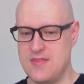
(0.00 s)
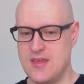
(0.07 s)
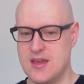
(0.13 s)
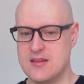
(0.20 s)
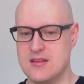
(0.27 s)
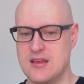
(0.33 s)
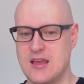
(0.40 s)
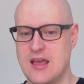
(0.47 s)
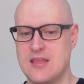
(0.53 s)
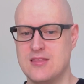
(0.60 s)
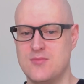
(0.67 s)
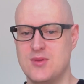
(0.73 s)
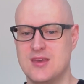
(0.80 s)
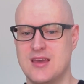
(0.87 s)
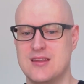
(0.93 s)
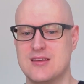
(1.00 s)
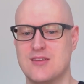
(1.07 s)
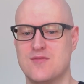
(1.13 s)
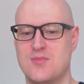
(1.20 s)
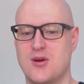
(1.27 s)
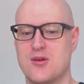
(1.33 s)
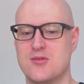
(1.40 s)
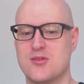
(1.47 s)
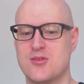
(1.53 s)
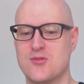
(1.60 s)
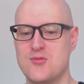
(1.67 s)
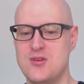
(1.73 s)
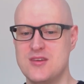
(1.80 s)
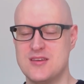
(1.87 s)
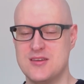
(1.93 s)
then at the beginning of bar
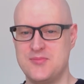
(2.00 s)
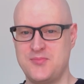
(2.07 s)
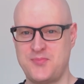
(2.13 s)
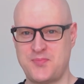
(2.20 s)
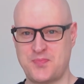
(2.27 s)
3,